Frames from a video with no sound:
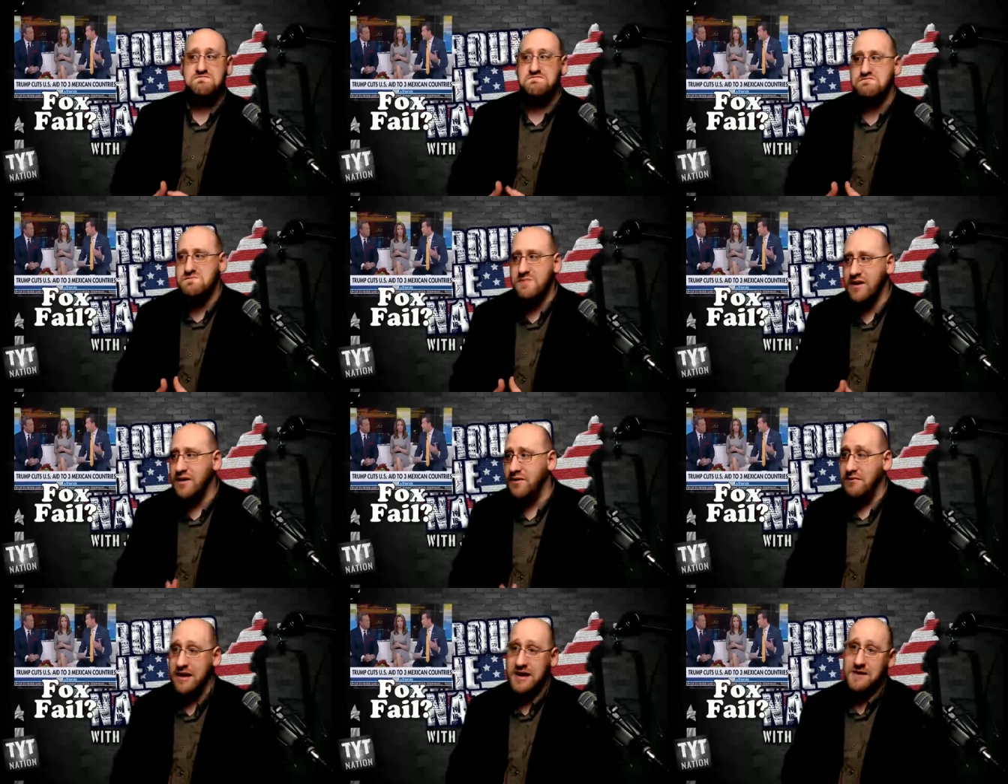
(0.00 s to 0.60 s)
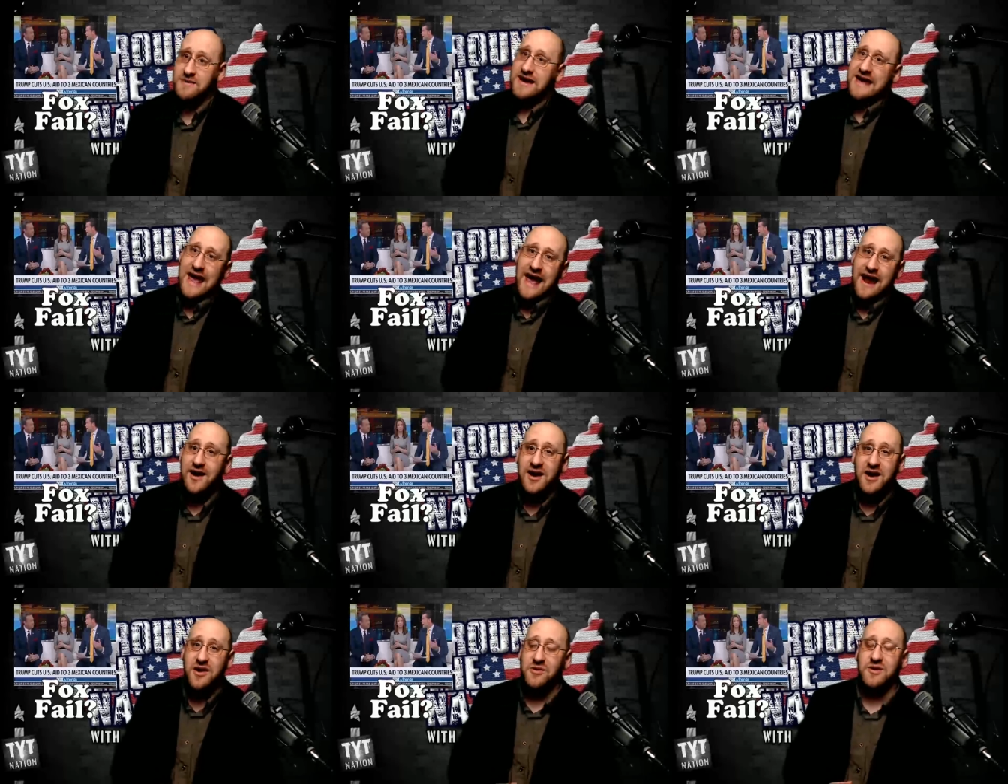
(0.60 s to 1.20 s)
Uh, maybe
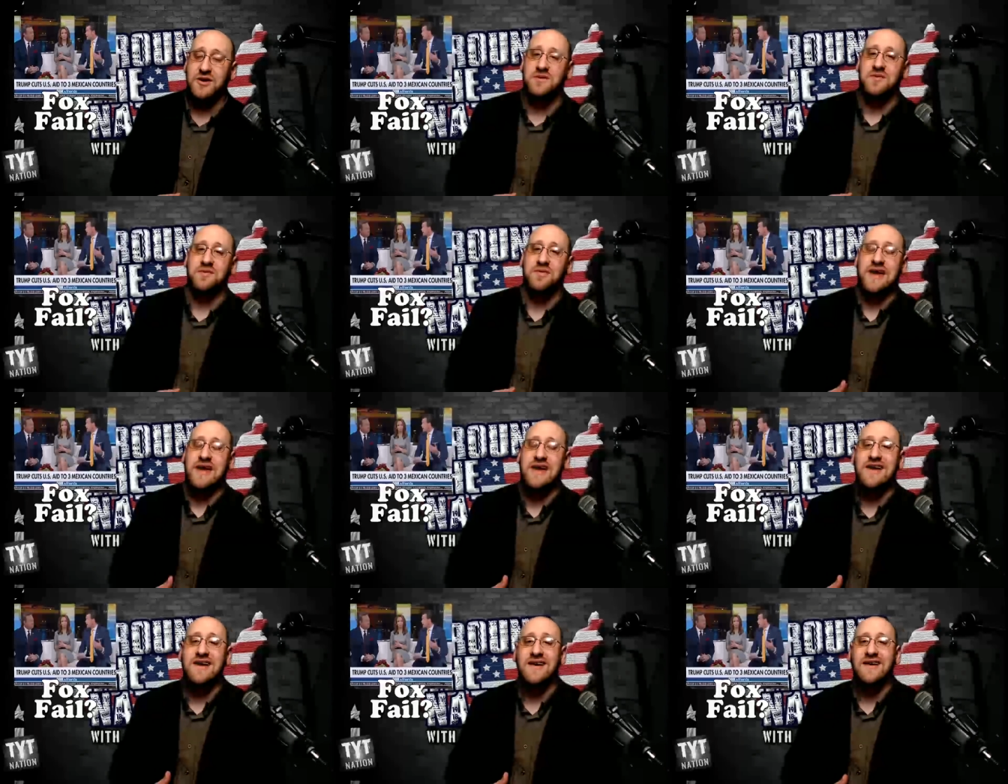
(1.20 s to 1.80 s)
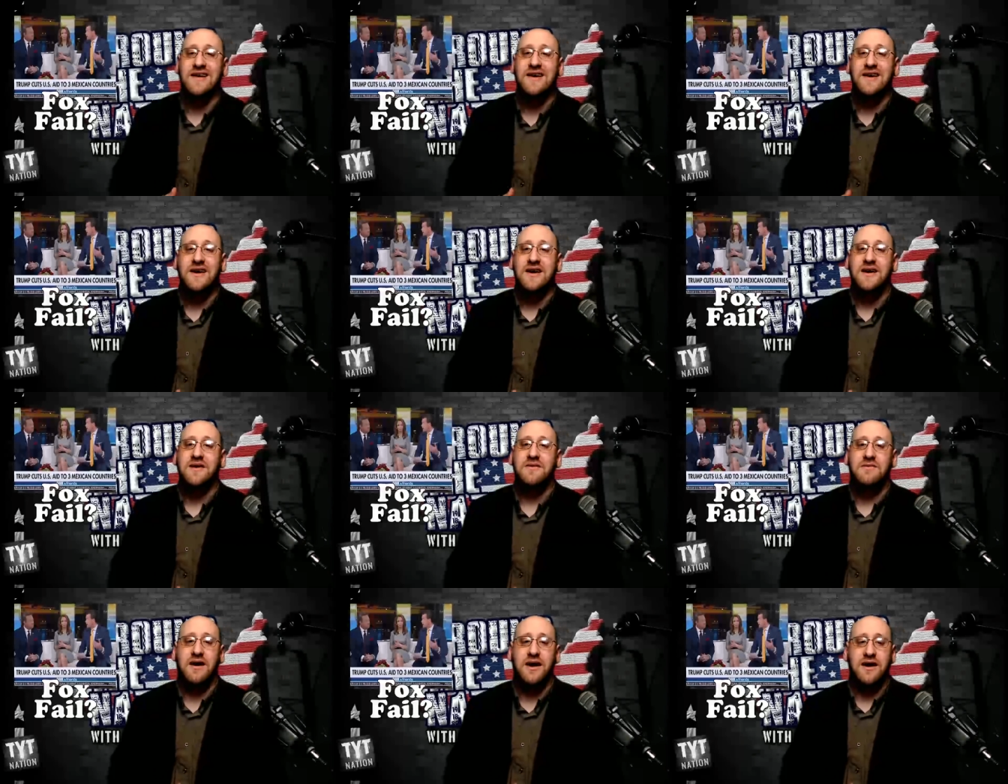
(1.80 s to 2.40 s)
Canada wouldn't be.
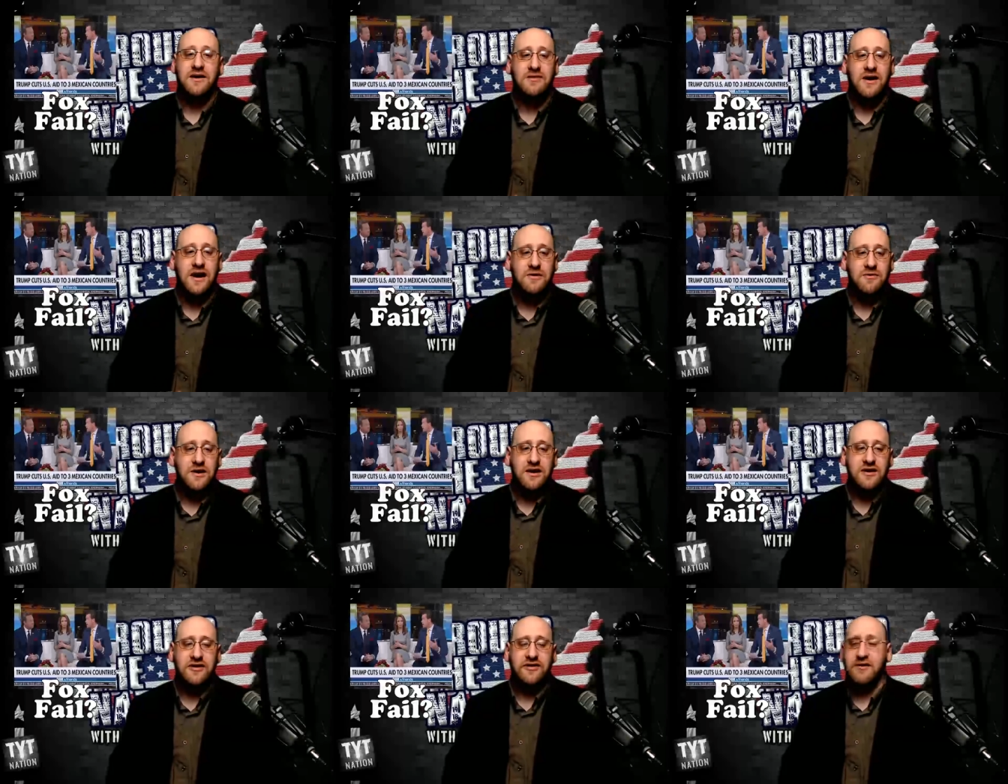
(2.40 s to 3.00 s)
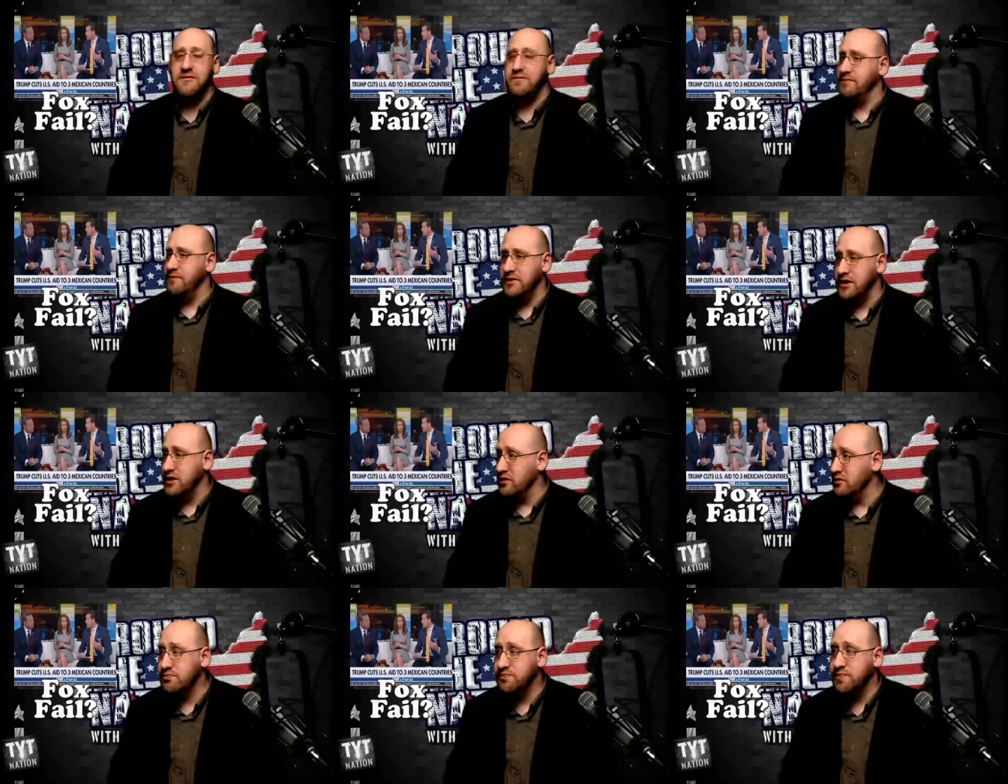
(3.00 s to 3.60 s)
But right when you are
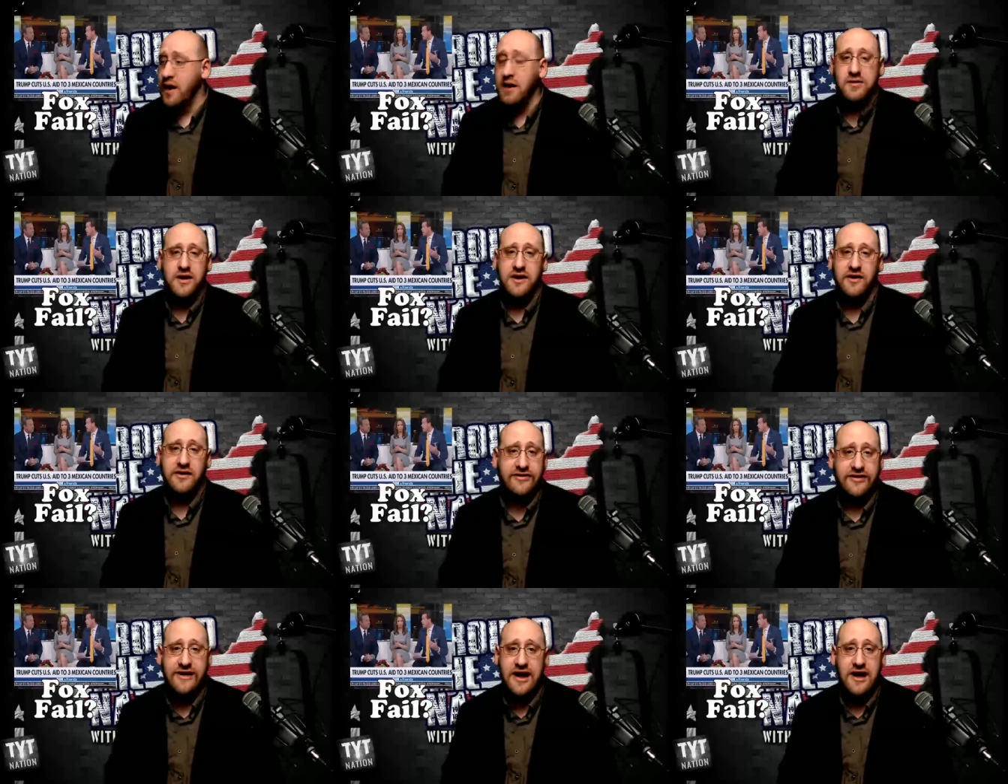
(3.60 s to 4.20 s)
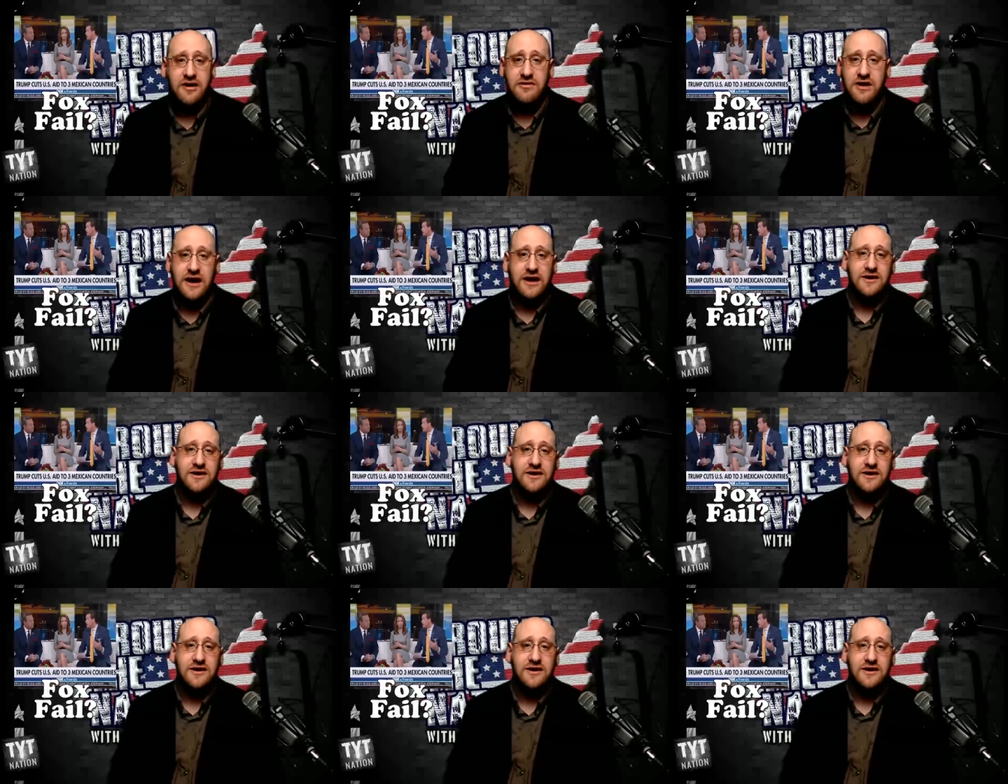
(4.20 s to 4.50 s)
you probably understand, right?